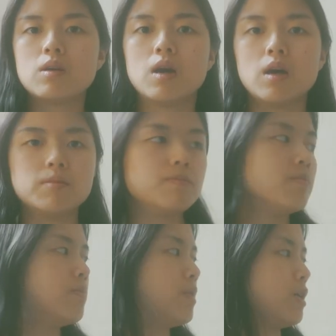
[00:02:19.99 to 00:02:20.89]

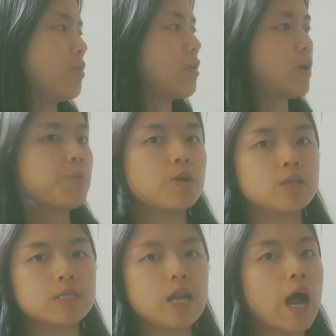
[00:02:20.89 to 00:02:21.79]
Whatever I put on
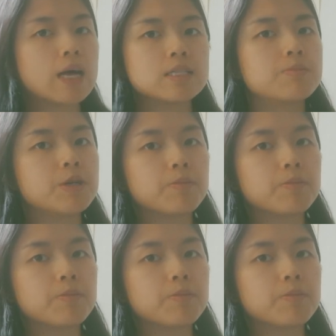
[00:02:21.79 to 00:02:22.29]
this, it has to be